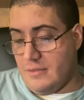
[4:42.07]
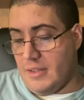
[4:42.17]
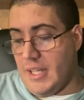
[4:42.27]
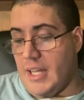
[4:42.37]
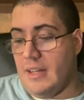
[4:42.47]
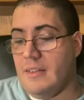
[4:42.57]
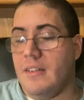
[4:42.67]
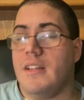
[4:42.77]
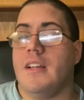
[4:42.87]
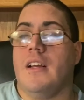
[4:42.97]
Then
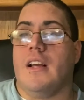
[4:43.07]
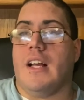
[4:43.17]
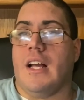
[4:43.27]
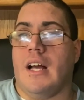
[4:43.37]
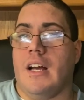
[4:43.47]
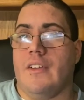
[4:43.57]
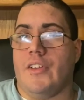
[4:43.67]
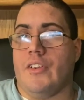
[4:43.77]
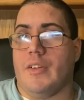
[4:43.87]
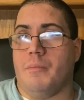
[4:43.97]
uh,
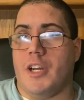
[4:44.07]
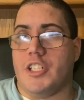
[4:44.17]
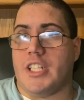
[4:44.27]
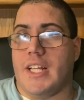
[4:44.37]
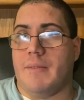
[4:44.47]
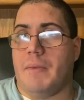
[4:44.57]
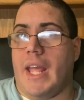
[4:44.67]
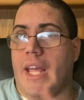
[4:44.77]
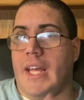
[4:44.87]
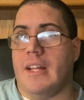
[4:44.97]
you can merge them
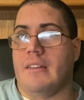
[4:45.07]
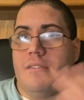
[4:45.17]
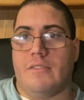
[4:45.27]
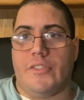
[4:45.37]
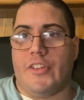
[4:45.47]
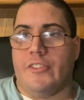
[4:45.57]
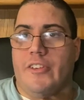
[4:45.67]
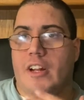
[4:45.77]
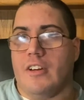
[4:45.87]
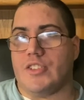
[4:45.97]
and you
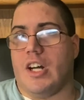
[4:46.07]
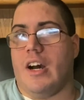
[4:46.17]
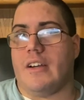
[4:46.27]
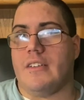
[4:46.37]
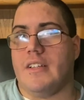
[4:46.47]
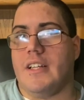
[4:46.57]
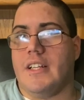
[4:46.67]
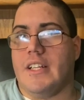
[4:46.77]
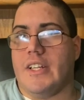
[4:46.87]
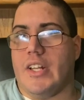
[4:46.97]
can all talk.
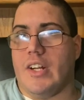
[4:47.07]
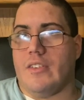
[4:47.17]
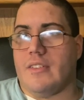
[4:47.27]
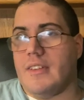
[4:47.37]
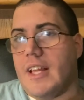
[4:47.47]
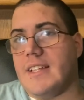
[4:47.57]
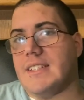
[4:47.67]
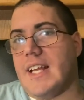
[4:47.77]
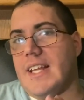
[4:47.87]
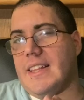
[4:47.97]
You know, things
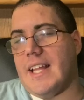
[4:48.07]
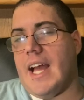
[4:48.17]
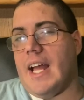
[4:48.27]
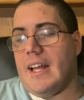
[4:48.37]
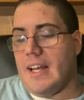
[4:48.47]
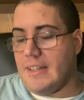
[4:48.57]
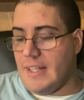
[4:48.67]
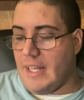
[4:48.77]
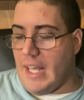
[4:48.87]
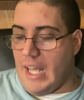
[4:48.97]
like that, I
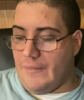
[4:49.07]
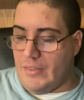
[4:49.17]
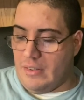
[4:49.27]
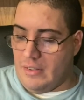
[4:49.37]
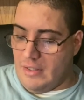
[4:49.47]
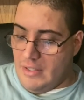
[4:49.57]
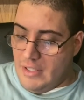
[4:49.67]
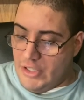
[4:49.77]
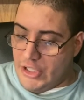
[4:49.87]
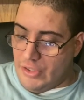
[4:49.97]
think Apple
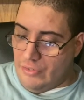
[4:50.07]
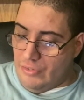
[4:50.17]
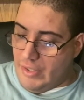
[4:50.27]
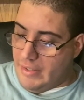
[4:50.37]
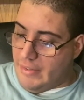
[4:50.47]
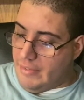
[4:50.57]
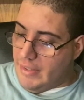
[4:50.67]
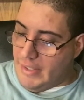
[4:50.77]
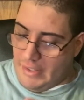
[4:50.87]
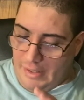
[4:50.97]
should really,
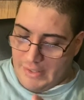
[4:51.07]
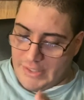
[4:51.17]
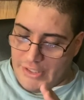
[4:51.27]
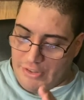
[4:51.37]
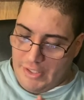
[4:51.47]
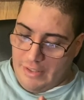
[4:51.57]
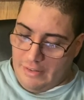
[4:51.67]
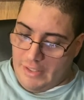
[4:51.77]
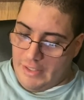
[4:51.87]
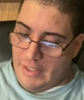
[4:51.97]
really concentrate
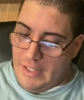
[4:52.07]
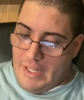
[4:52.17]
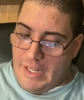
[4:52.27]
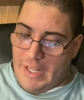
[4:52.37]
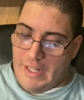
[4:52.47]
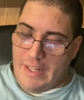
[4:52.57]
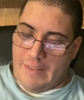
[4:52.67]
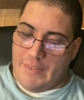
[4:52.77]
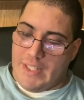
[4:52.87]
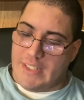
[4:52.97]
on. And I
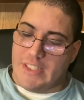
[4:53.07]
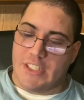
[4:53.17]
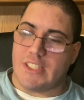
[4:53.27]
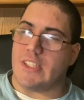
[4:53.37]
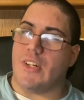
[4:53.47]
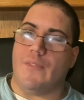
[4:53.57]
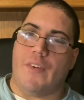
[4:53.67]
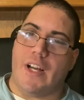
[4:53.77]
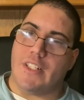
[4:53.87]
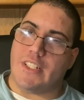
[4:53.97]
mean, there's just so
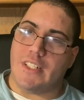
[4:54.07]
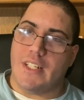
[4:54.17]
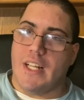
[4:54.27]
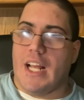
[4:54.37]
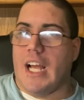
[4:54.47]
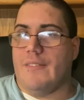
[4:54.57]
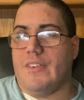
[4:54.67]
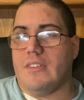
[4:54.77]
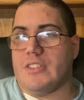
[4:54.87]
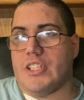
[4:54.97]
much
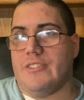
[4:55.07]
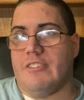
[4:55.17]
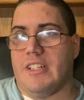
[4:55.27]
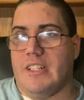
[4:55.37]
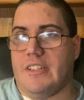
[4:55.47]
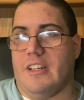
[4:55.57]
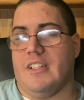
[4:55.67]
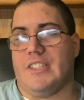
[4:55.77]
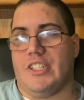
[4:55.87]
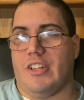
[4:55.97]
Apple should really
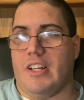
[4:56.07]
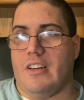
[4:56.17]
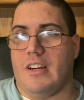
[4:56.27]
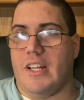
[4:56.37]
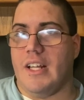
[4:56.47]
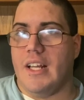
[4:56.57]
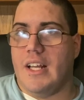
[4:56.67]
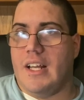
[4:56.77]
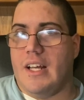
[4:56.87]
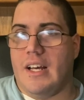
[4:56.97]
concentrate on.
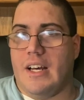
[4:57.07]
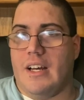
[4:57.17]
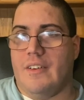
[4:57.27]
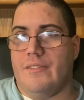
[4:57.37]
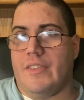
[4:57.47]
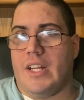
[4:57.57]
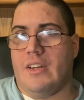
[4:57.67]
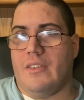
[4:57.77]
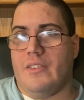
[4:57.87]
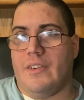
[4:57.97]
Um, you
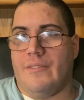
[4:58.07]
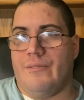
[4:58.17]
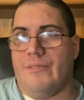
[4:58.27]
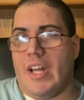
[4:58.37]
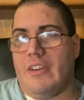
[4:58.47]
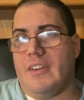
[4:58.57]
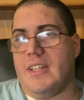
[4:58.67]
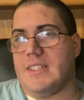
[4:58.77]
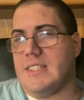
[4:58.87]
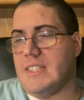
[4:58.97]
know,
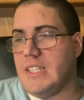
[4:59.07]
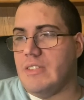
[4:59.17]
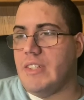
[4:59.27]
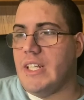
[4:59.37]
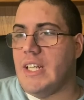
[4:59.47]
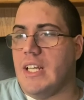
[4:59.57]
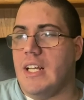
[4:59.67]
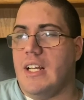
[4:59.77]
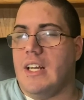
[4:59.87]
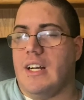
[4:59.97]
bettering Siri,
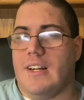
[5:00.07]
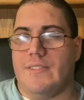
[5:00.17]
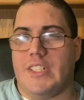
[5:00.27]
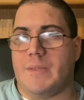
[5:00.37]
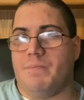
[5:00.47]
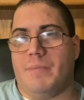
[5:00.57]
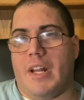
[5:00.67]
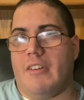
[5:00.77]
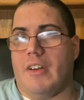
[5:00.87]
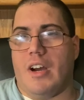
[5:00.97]
um, just
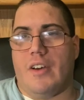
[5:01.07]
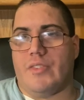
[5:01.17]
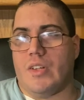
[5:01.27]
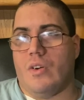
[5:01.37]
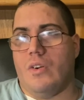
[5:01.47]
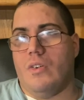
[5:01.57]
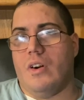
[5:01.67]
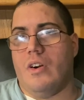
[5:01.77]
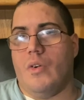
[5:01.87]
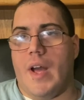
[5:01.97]
bettering off the whole
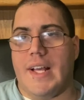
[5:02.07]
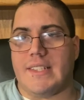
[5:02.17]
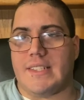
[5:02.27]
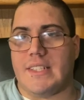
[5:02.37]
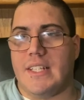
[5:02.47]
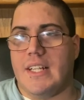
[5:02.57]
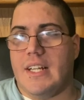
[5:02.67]
OS.